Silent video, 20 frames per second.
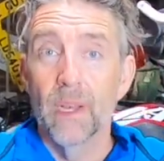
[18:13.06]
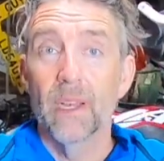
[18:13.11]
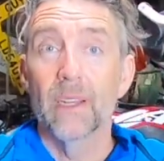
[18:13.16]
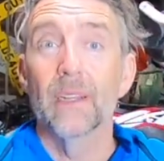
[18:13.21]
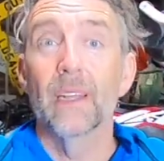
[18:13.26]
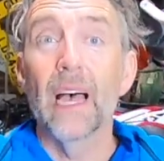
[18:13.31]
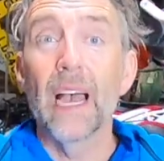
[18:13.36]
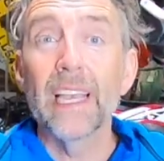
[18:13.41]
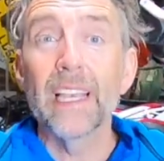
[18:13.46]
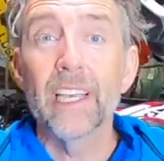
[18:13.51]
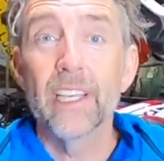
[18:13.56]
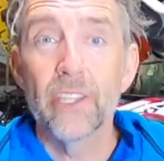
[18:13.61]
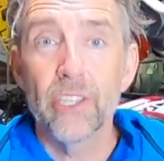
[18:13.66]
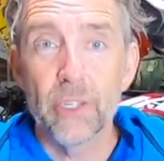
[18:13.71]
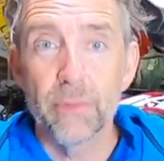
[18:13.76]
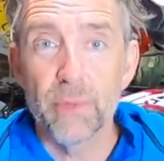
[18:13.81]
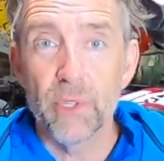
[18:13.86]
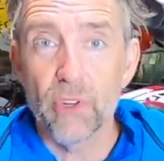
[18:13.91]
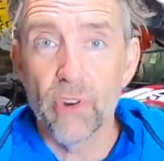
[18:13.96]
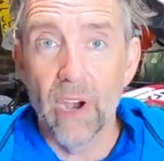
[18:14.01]
Like and
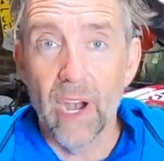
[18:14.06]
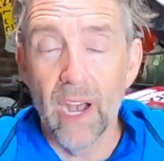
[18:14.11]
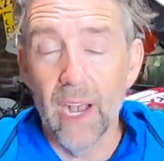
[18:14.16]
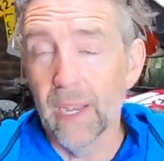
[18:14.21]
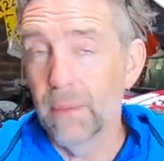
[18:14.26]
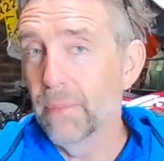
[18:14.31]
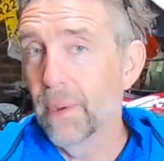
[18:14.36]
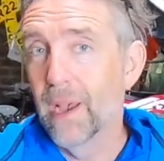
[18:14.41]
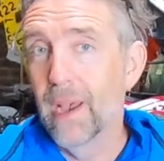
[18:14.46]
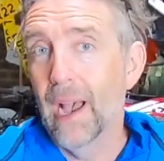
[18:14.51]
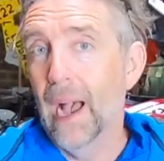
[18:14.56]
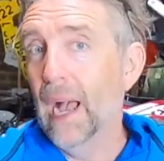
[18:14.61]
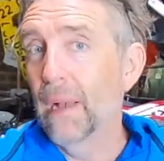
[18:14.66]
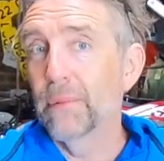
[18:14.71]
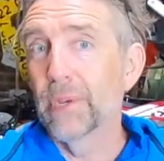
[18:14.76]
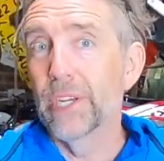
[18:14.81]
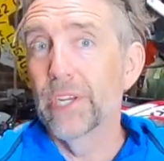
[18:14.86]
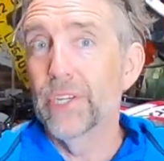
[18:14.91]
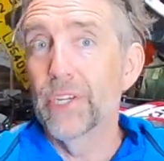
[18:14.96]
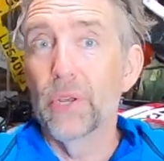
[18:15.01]
subscribe. I'm
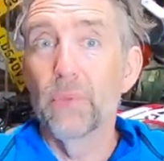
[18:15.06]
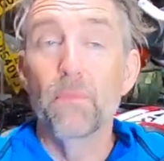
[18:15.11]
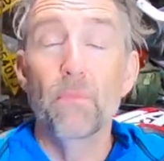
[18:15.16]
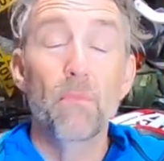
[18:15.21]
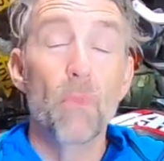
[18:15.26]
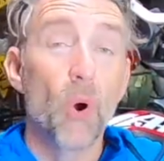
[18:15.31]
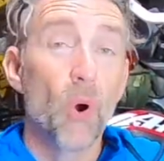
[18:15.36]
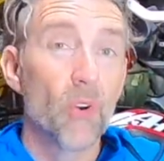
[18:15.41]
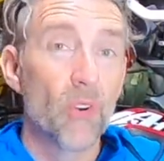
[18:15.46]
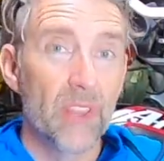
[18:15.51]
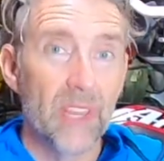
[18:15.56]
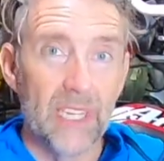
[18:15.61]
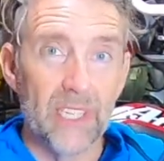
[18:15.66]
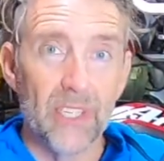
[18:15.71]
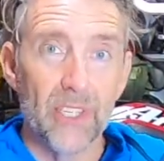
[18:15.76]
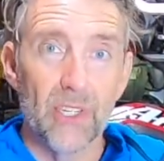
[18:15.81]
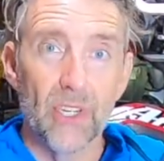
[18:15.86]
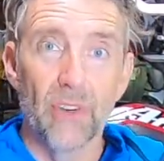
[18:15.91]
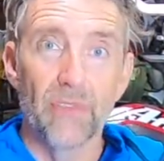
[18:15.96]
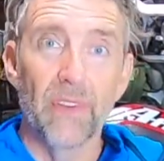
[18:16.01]
going to do more of this
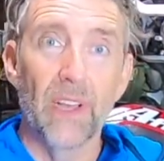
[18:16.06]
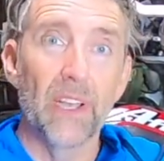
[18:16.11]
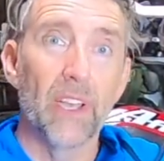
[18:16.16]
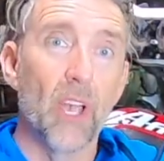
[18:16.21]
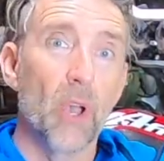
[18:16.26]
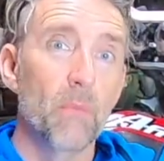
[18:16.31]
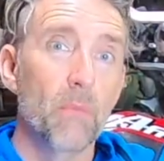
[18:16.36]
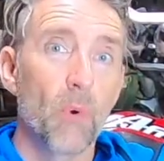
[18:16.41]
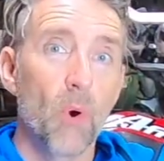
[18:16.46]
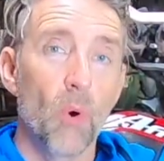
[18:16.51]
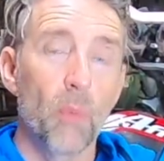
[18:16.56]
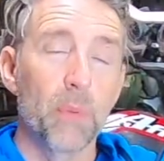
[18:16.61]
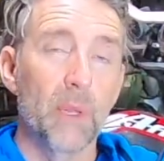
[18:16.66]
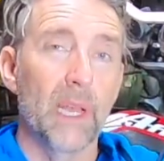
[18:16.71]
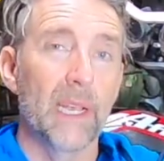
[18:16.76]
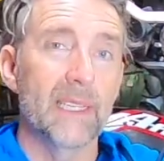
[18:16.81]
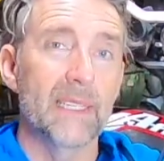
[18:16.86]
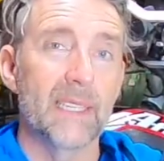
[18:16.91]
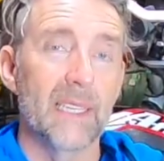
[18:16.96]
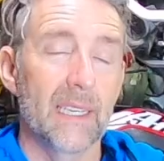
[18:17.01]
stuff and go more
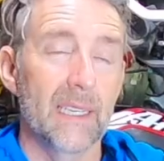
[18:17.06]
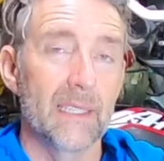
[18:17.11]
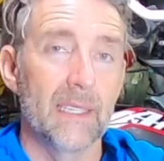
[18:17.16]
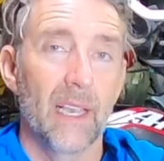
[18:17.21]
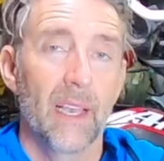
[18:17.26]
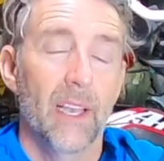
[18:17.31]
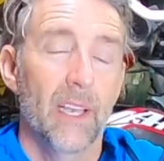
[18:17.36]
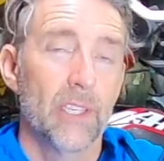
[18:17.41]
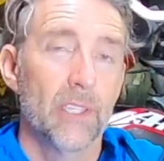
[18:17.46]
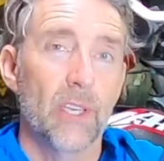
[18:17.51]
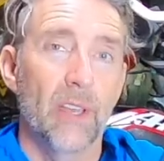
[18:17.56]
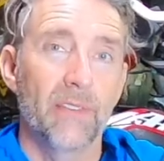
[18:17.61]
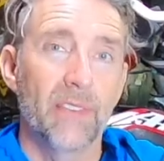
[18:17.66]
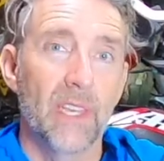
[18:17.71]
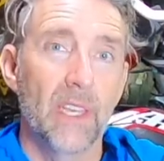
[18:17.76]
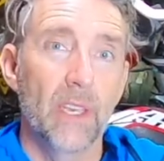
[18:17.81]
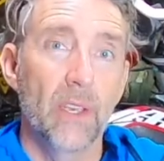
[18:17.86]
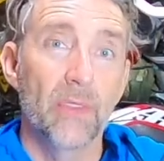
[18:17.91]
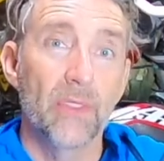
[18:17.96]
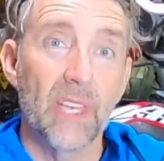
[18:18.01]
places. So
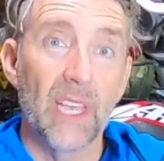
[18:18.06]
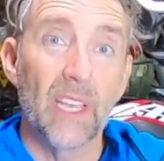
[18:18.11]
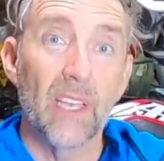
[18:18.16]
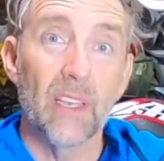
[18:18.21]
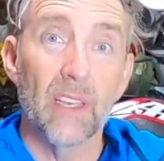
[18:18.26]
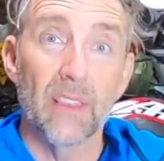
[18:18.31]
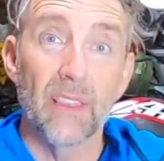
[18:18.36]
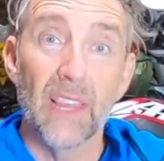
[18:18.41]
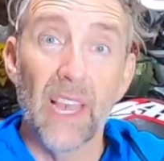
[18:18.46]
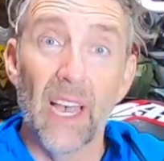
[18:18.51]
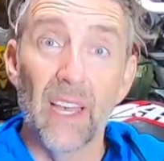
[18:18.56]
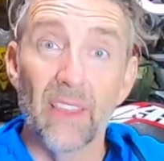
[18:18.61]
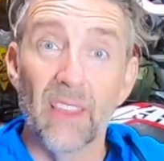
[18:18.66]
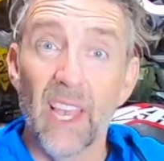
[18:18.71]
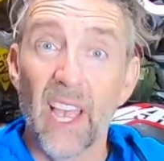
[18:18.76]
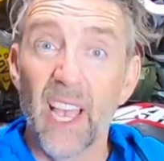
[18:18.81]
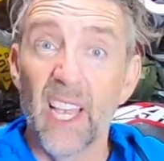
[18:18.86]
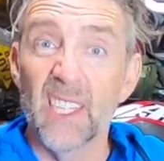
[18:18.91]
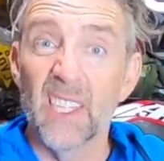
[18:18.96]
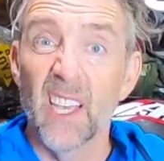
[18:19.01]
if you think that
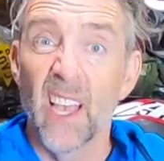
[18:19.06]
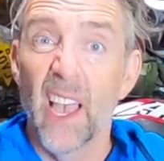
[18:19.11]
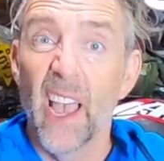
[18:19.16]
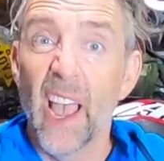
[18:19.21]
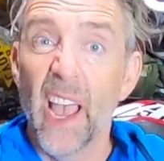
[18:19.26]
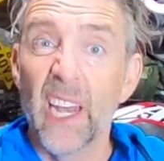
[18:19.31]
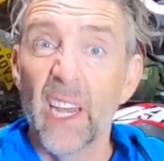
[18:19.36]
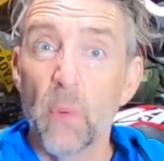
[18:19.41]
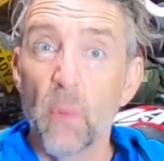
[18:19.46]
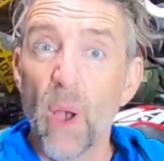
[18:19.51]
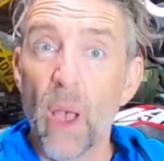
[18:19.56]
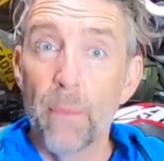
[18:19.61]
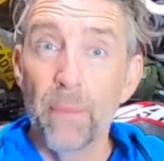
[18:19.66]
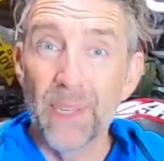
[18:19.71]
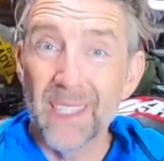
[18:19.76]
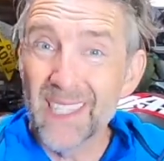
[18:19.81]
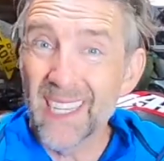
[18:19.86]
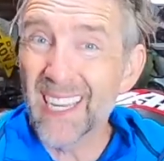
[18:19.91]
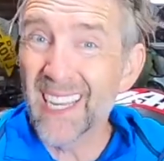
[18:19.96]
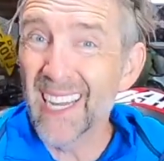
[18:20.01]
there's anywhere
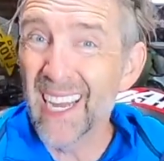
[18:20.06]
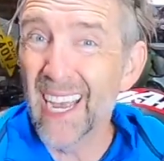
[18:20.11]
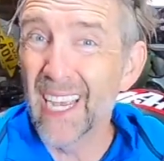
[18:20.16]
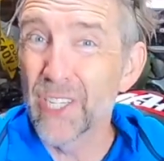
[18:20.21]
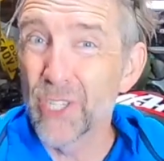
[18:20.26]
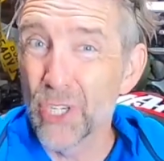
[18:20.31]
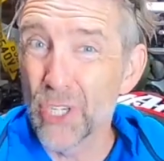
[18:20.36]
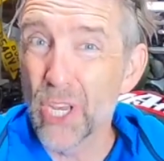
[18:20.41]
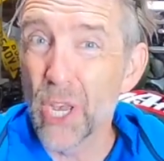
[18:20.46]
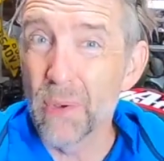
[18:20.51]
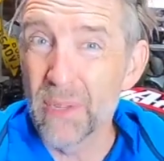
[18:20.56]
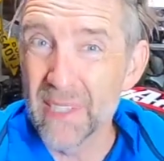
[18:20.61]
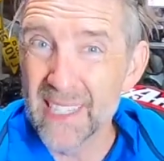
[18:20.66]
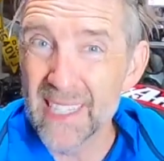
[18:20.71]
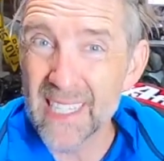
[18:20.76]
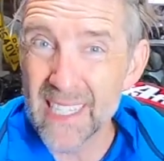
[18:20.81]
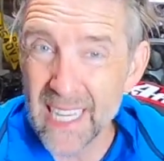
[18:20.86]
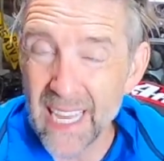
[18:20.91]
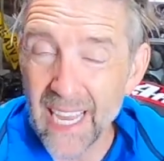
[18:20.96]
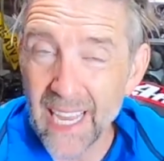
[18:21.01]
particularly I should go and
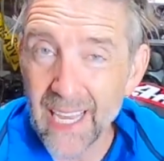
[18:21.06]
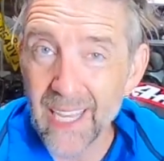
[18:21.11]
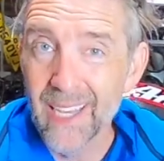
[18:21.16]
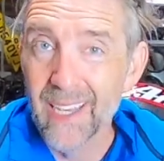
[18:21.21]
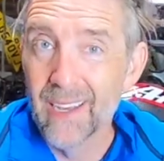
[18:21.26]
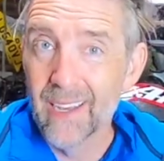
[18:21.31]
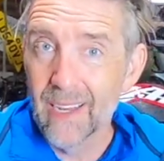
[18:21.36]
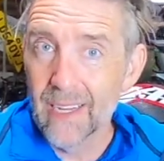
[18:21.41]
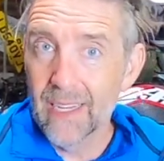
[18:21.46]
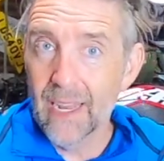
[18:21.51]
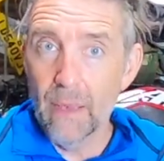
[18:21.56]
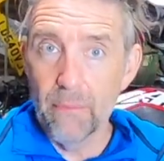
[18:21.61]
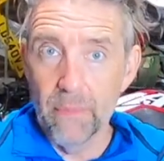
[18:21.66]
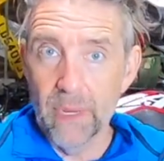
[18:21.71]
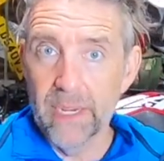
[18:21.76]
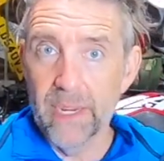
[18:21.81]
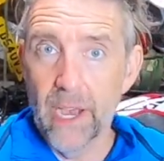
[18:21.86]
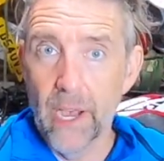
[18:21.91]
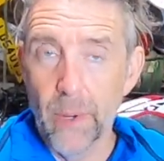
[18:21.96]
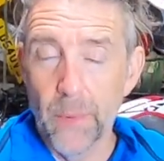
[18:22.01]
see, let
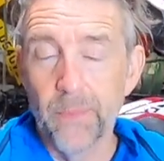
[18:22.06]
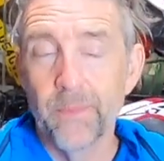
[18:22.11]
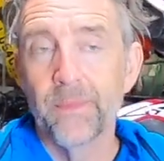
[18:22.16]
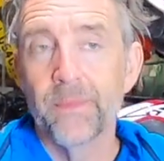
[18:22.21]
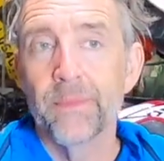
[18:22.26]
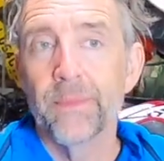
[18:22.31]
me know.